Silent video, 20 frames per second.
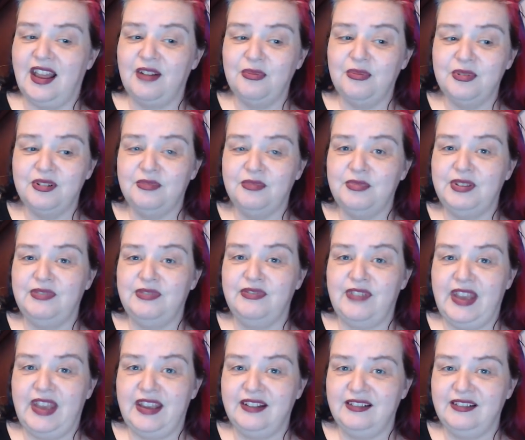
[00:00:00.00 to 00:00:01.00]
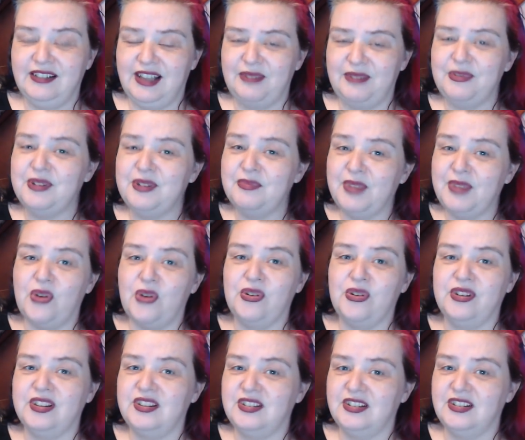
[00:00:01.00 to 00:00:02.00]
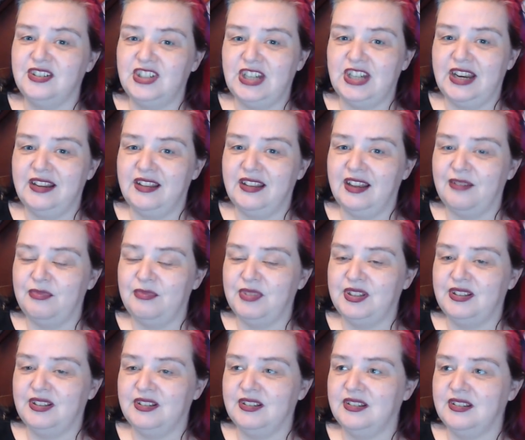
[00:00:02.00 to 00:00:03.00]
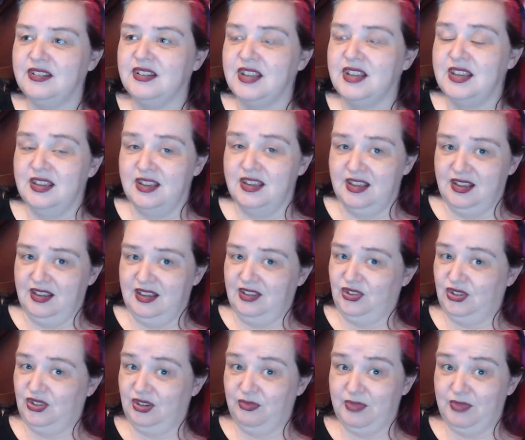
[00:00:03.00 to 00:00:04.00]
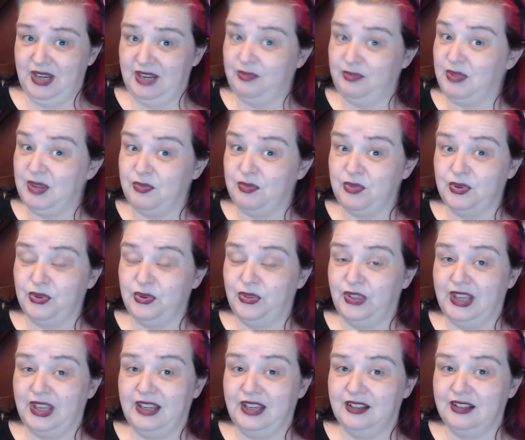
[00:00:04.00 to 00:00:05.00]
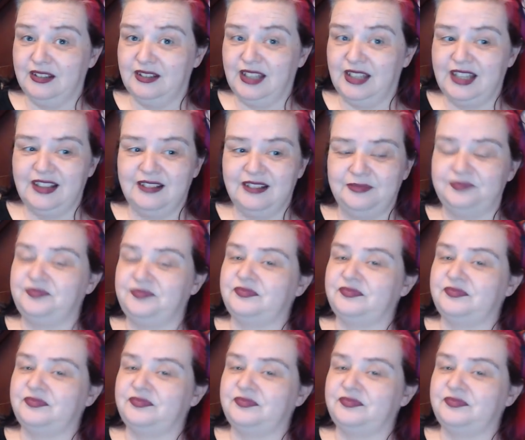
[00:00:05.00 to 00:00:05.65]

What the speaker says: I want to be honest and share that, because so many people think, like,